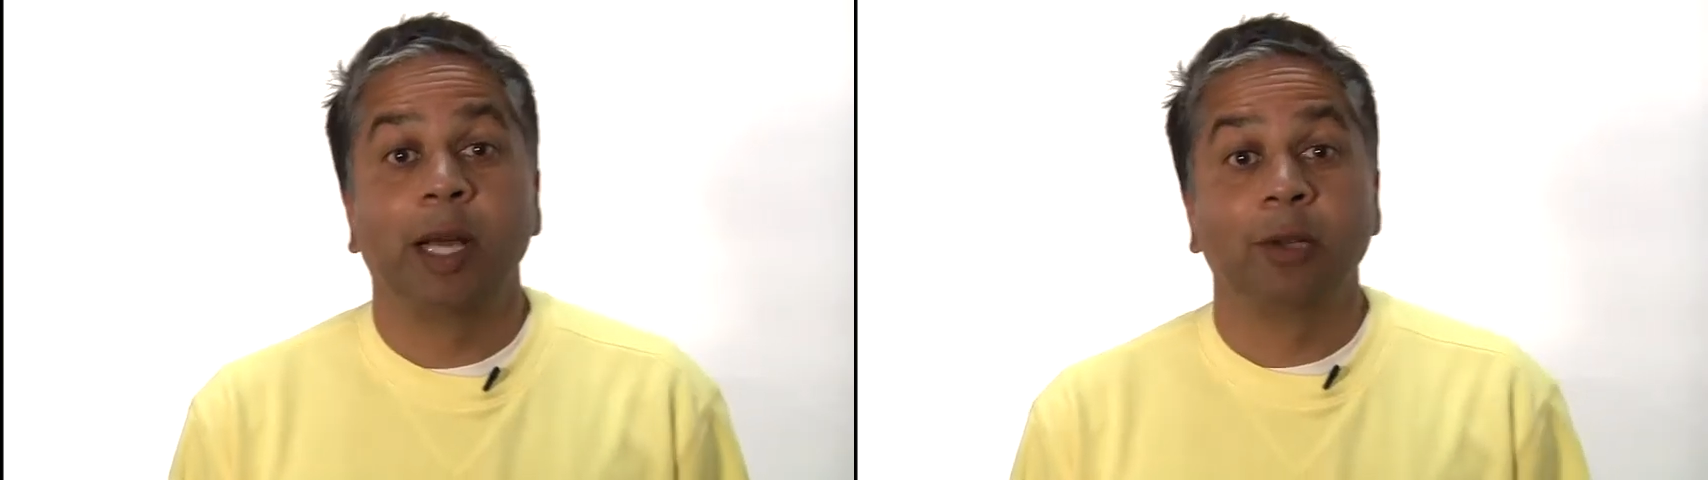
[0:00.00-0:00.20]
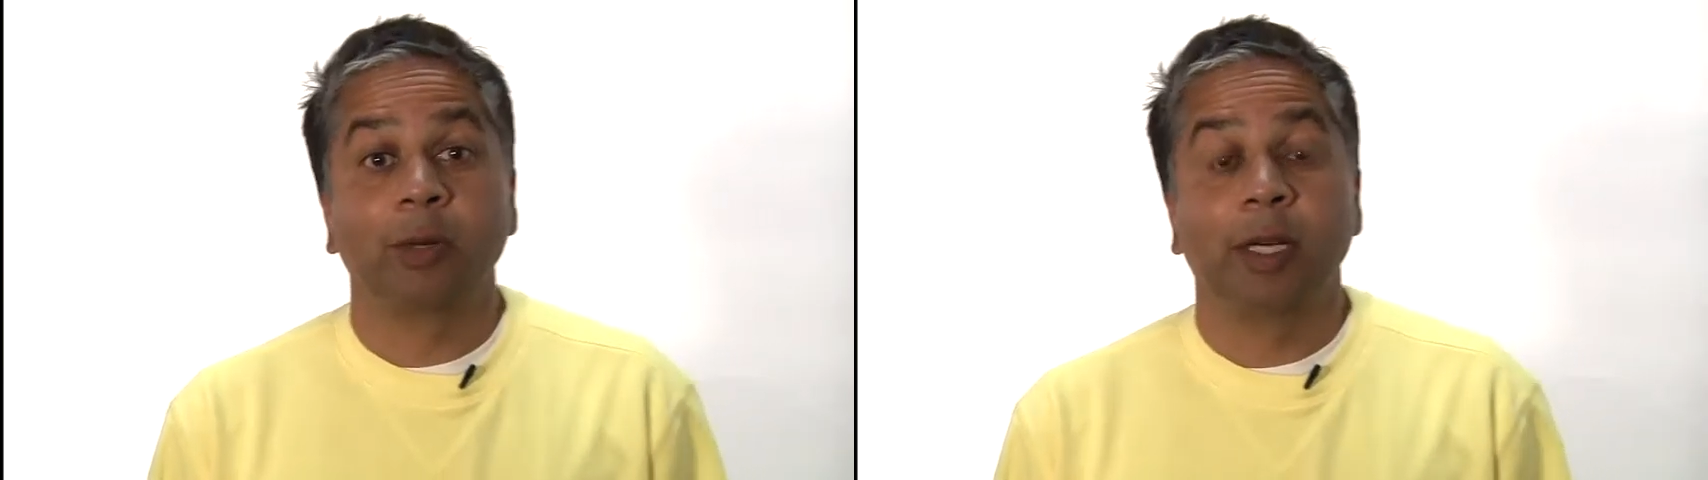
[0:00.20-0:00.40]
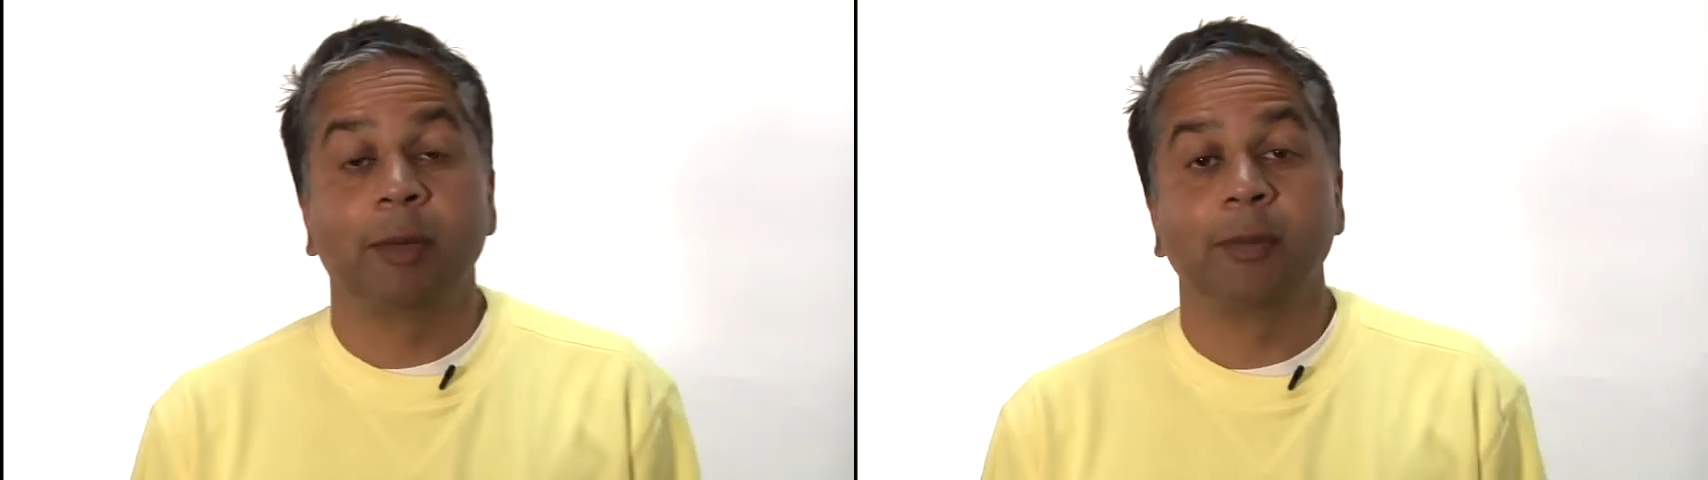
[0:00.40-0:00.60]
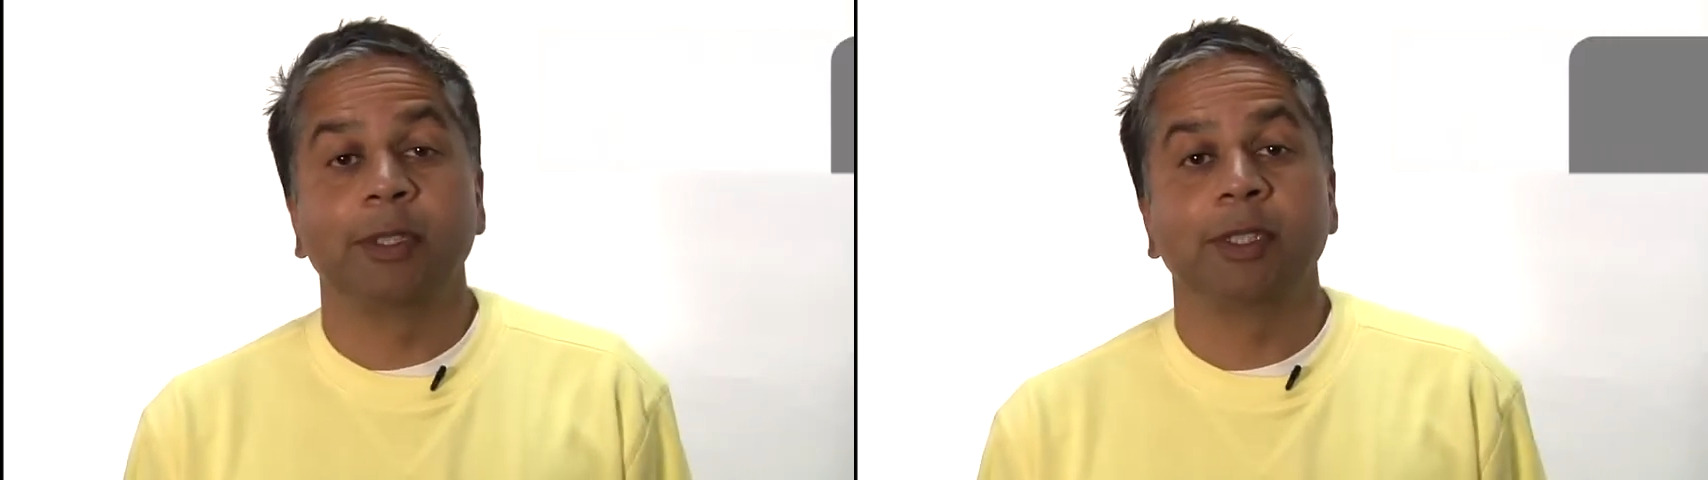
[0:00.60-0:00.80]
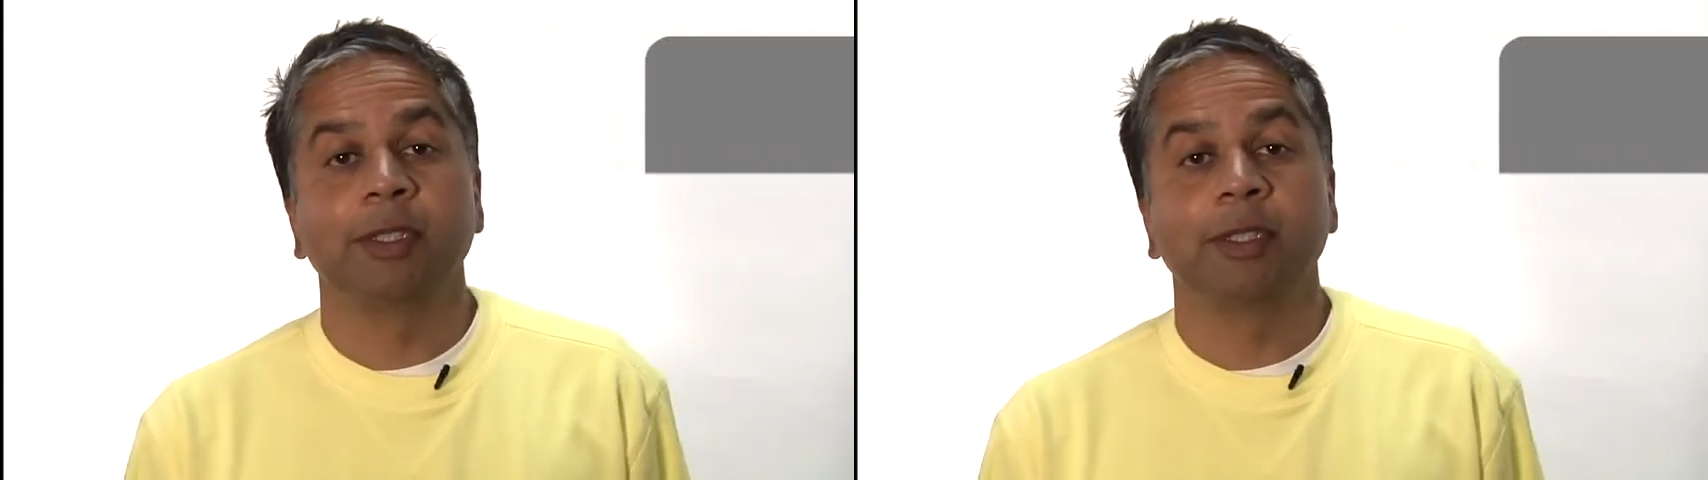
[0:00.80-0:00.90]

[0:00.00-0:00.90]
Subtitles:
Bhalerao. I'm a